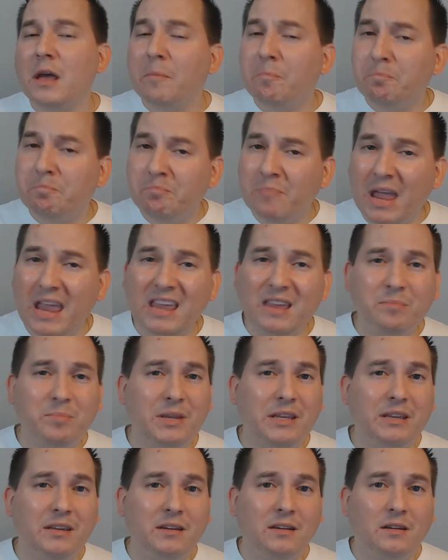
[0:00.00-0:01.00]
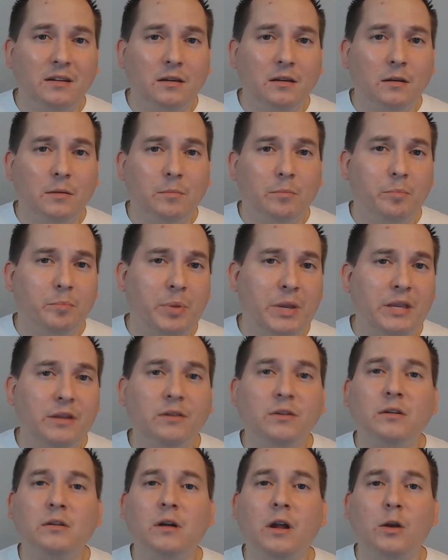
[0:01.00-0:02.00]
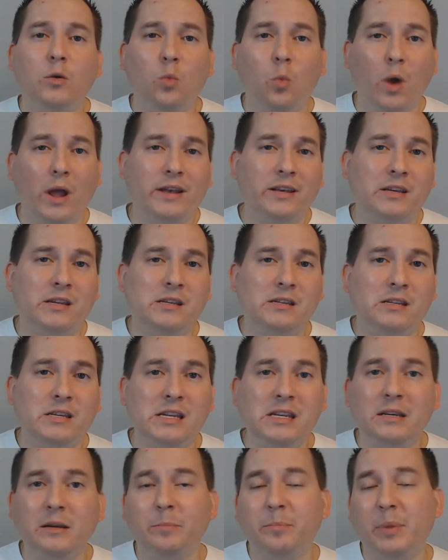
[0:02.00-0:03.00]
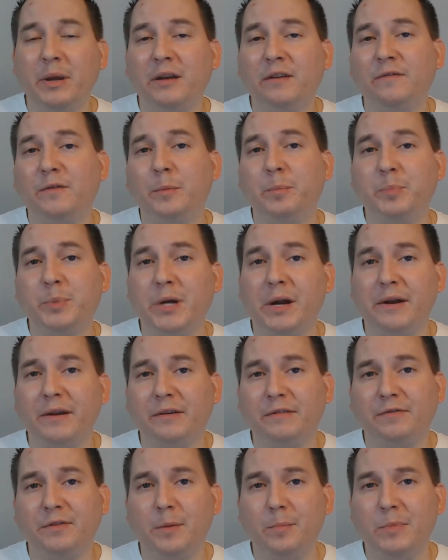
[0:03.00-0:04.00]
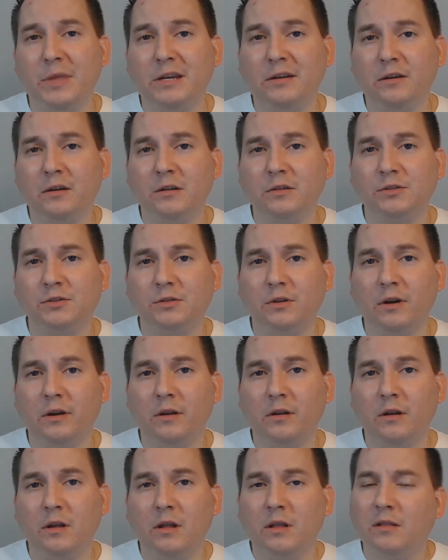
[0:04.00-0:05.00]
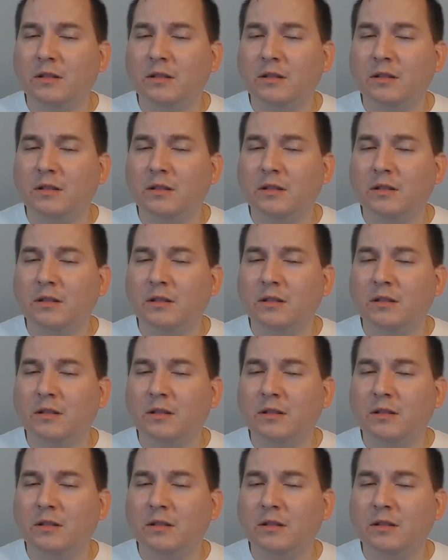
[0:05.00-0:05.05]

Maybe Peter and Wendy need a bit of a break from the nursery,